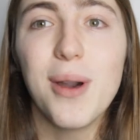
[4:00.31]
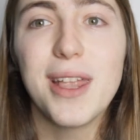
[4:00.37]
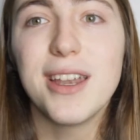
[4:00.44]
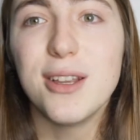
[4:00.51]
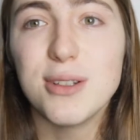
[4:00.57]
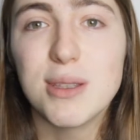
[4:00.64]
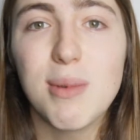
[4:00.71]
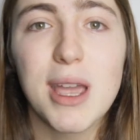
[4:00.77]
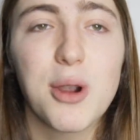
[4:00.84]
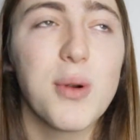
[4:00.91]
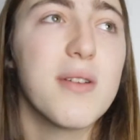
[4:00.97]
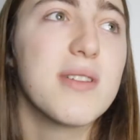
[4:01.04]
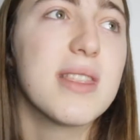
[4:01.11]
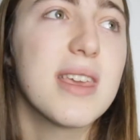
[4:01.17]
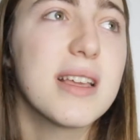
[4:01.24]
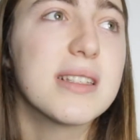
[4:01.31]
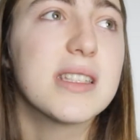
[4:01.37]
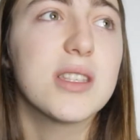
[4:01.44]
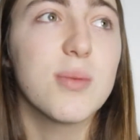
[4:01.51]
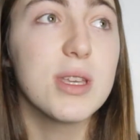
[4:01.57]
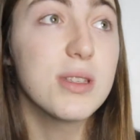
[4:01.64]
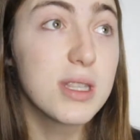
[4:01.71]
in and use the microwave and things.
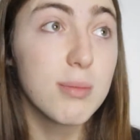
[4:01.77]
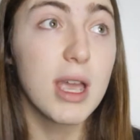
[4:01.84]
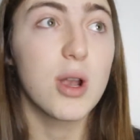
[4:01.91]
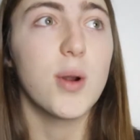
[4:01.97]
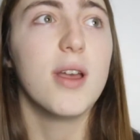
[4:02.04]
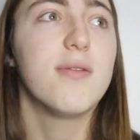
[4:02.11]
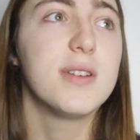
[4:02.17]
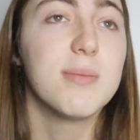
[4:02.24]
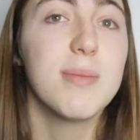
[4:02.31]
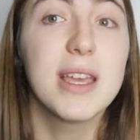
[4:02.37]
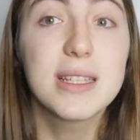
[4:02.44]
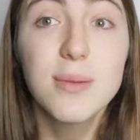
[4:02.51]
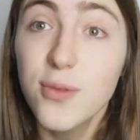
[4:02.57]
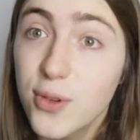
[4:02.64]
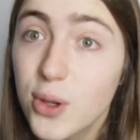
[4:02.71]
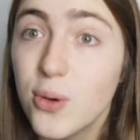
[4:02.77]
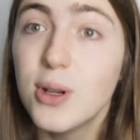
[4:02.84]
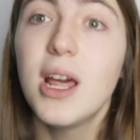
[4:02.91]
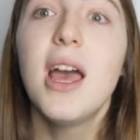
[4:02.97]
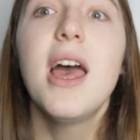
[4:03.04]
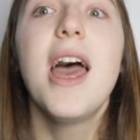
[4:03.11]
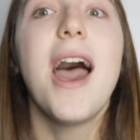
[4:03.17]
So we used the microwave to make some
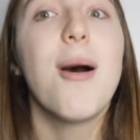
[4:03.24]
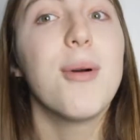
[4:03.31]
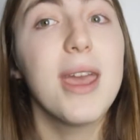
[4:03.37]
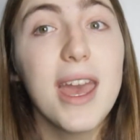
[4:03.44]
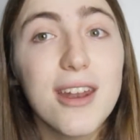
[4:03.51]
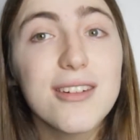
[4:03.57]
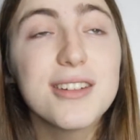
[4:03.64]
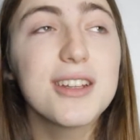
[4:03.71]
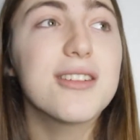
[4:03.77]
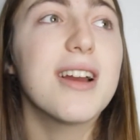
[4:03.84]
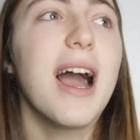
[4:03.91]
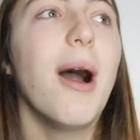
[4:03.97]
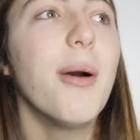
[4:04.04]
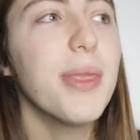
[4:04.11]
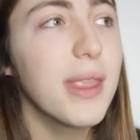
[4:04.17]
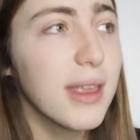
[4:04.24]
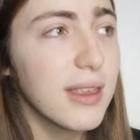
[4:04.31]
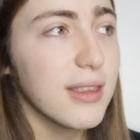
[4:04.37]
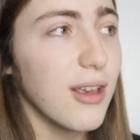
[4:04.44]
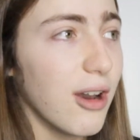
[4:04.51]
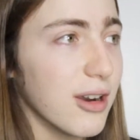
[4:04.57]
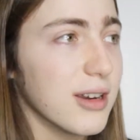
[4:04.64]
food, and we ate our dinner out in the
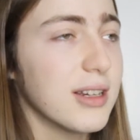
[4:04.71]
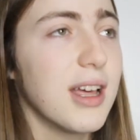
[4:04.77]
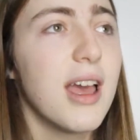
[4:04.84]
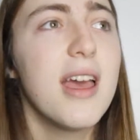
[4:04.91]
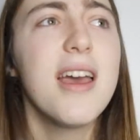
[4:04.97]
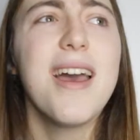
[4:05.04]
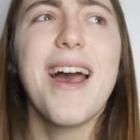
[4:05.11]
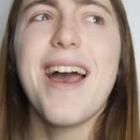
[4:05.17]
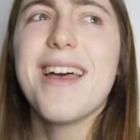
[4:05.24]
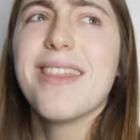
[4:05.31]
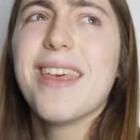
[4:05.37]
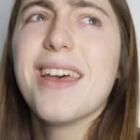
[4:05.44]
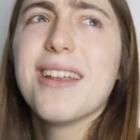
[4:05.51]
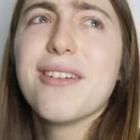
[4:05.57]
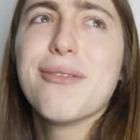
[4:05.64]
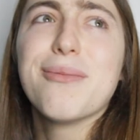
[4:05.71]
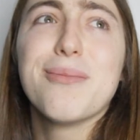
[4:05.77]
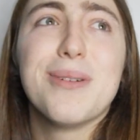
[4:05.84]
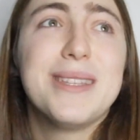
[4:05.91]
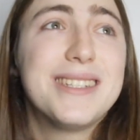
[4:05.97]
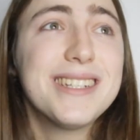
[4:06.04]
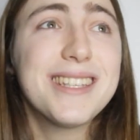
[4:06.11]
yard, and then
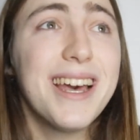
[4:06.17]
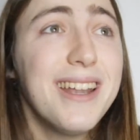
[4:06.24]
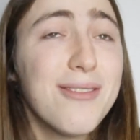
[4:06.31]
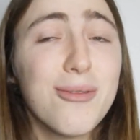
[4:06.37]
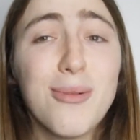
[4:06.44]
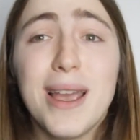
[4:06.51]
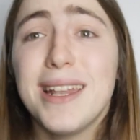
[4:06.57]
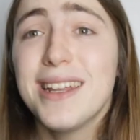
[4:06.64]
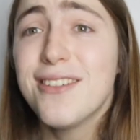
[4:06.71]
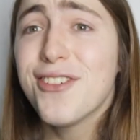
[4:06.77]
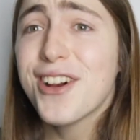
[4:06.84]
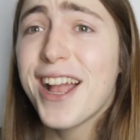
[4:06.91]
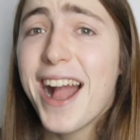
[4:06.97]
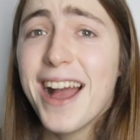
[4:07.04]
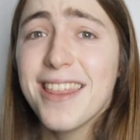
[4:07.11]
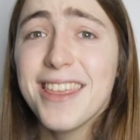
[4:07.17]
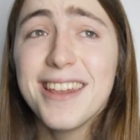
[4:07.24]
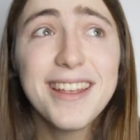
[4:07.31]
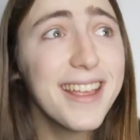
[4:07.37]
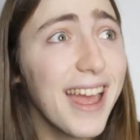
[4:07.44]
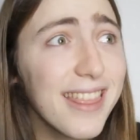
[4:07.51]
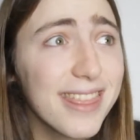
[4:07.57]
just kind of waited for Kathy
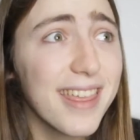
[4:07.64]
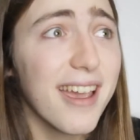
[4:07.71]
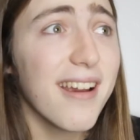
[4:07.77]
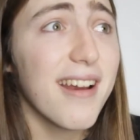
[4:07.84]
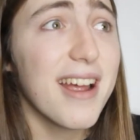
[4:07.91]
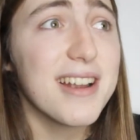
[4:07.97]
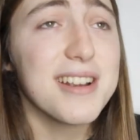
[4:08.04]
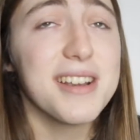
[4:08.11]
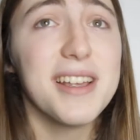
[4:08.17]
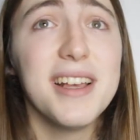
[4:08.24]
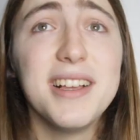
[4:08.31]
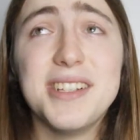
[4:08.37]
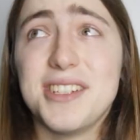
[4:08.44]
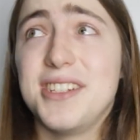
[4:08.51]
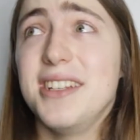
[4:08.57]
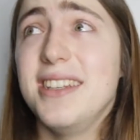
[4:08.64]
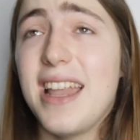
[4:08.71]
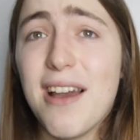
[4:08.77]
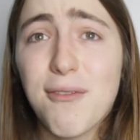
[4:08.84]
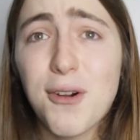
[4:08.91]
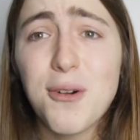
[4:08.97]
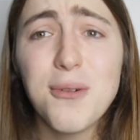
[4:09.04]
to get there, and she
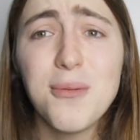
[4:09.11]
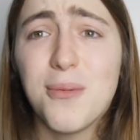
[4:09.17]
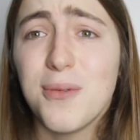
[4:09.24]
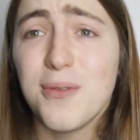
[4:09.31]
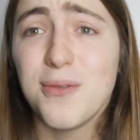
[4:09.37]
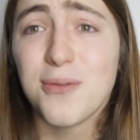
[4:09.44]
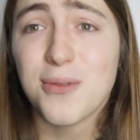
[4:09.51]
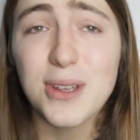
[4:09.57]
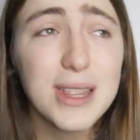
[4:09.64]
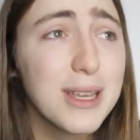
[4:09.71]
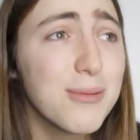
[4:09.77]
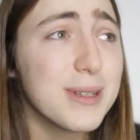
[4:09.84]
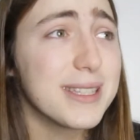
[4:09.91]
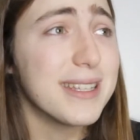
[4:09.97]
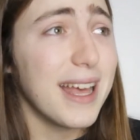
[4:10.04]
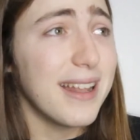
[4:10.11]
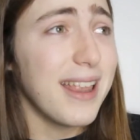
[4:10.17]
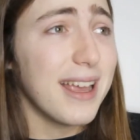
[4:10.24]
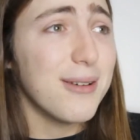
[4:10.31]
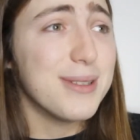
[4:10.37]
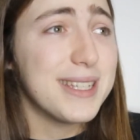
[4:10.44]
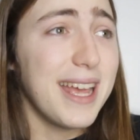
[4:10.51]
never really was
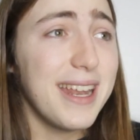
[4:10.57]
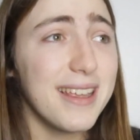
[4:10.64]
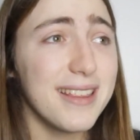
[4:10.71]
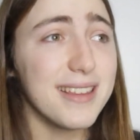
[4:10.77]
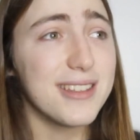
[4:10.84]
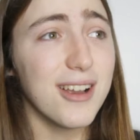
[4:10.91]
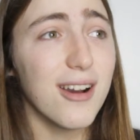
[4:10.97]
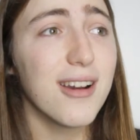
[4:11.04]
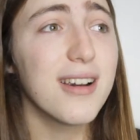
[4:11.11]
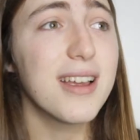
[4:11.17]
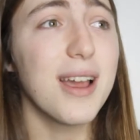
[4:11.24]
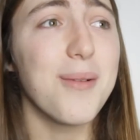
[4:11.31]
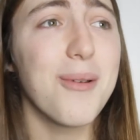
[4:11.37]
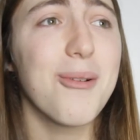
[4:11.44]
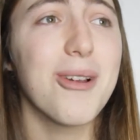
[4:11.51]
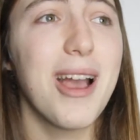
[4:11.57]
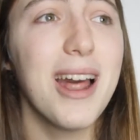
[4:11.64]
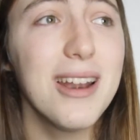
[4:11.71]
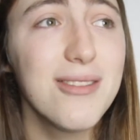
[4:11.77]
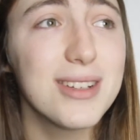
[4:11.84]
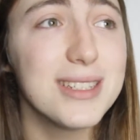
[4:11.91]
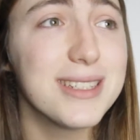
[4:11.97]
it was getting dark, and we were
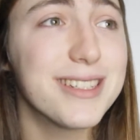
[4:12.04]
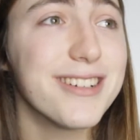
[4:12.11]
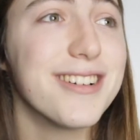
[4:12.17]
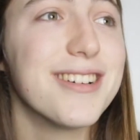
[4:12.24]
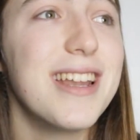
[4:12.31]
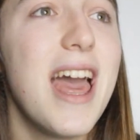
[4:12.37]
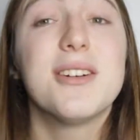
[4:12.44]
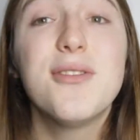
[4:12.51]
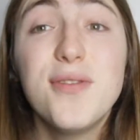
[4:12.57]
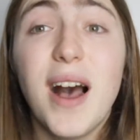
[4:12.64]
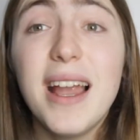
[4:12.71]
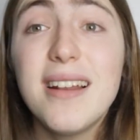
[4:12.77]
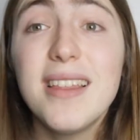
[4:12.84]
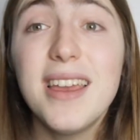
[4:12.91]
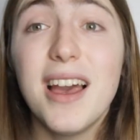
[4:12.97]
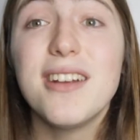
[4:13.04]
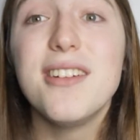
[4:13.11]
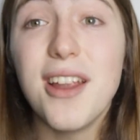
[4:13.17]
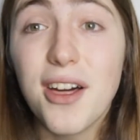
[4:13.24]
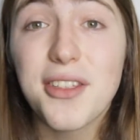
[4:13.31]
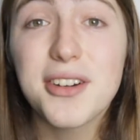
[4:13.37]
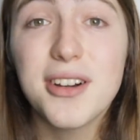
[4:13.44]
kind of concerned. So finally
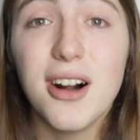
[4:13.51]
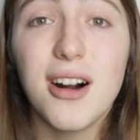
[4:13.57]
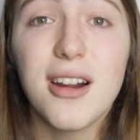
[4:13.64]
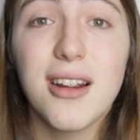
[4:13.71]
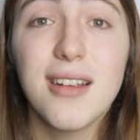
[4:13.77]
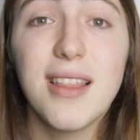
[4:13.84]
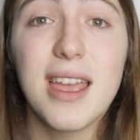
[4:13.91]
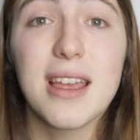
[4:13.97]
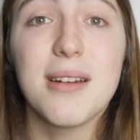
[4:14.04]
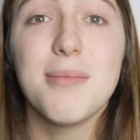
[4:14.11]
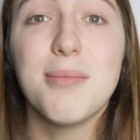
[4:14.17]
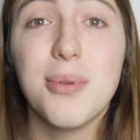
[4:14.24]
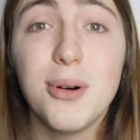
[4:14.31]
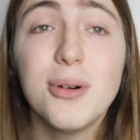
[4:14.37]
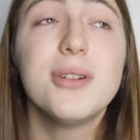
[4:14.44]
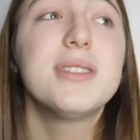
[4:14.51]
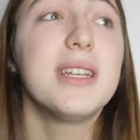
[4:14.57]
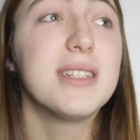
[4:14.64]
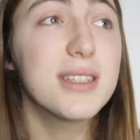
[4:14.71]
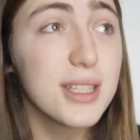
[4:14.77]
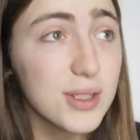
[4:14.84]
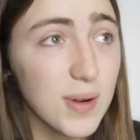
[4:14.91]
another car like pulled
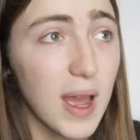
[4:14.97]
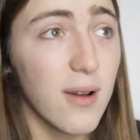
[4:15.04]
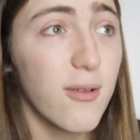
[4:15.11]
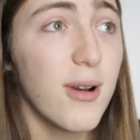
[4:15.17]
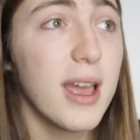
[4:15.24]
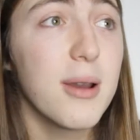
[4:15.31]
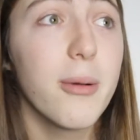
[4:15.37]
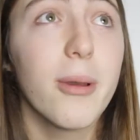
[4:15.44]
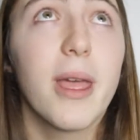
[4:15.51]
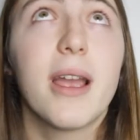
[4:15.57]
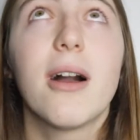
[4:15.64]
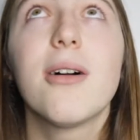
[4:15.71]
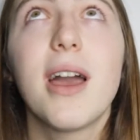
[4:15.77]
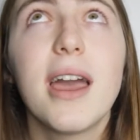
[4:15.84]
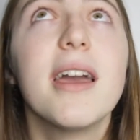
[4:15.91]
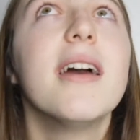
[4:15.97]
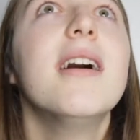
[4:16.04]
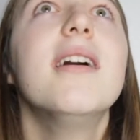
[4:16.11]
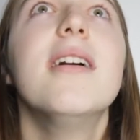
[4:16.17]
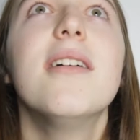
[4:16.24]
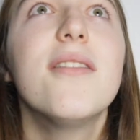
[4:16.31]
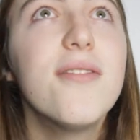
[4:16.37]
into the driveway, and we were like, okay,
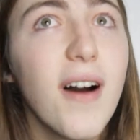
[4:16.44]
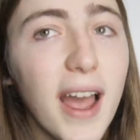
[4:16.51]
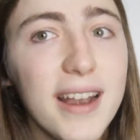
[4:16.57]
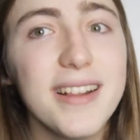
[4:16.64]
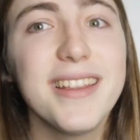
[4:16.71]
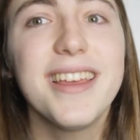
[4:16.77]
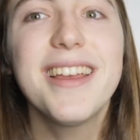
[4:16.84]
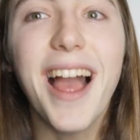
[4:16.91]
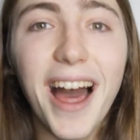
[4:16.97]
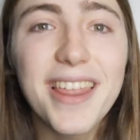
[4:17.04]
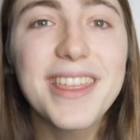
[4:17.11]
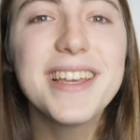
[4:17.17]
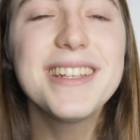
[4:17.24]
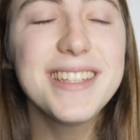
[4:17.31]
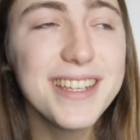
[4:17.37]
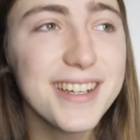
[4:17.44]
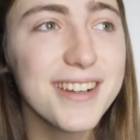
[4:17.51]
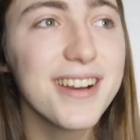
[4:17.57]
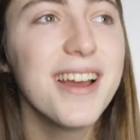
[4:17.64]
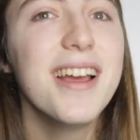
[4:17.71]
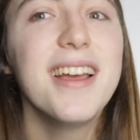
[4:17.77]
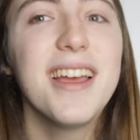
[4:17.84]
finally Kathy is
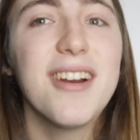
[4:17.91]
here.